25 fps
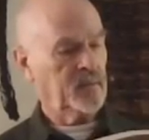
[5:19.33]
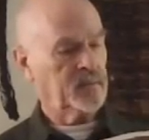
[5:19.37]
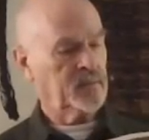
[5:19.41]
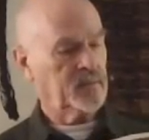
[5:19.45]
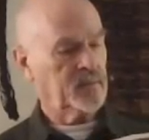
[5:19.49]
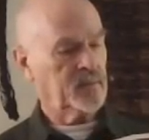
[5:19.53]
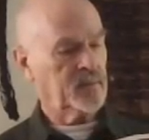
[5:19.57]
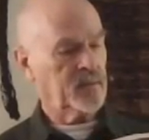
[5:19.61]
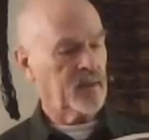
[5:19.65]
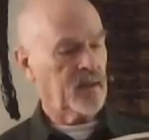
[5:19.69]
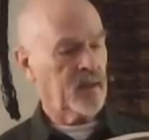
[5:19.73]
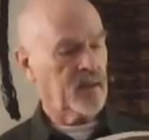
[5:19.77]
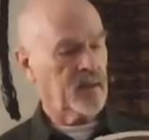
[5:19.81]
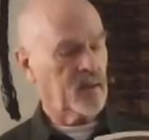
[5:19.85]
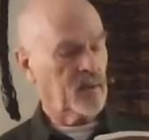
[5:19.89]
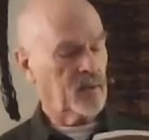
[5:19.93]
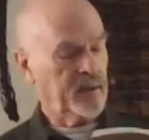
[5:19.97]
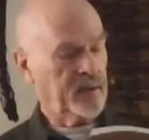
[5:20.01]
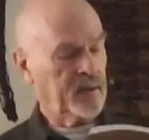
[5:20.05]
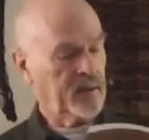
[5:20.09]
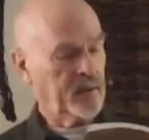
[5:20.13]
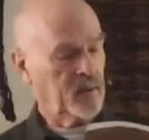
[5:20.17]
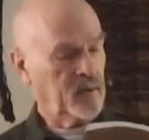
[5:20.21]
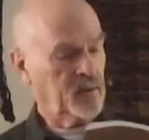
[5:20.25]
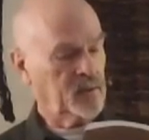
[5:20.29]
so God
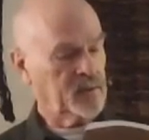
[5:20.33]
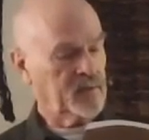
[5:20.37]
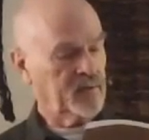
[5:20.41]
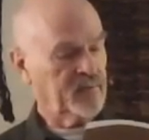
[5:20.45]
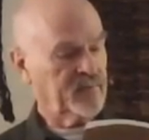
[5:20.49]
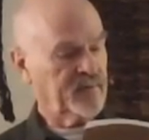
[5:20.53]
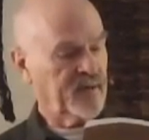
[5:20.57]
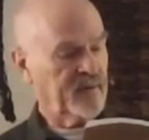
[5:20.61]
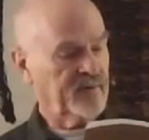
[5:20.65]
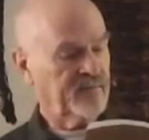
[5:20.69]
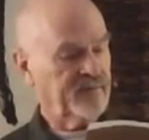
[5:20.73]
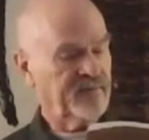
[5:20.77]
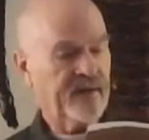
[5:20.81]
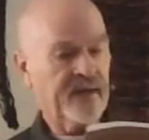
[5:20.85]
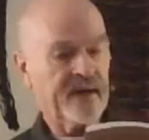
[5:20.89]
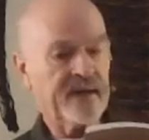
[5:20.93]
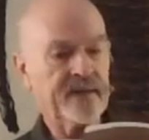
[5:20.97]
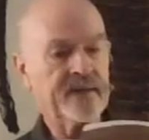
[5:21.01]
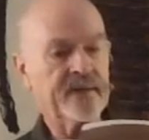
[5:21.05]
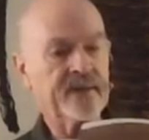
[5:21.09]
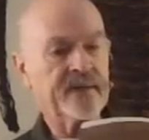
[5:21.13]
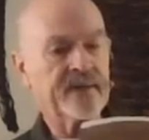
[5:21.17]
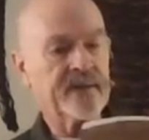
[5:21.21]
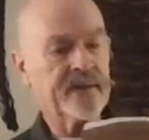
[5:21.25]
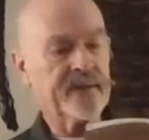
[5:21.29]
only knows if I'll find
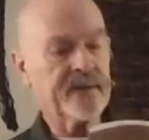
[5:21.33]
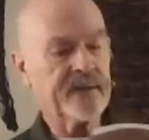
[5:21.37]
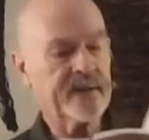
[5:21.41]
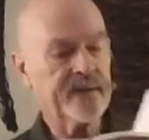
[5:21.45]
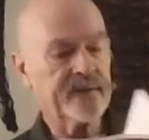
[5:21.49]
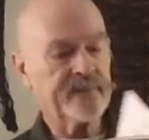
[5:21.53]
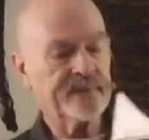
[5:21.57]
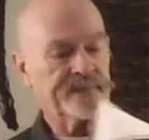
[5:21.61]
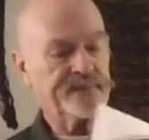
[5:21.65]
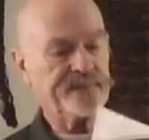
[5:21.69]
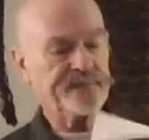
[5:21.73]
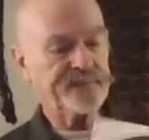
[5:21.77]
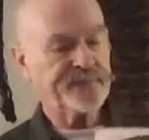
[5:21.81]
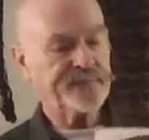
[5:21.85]
it again.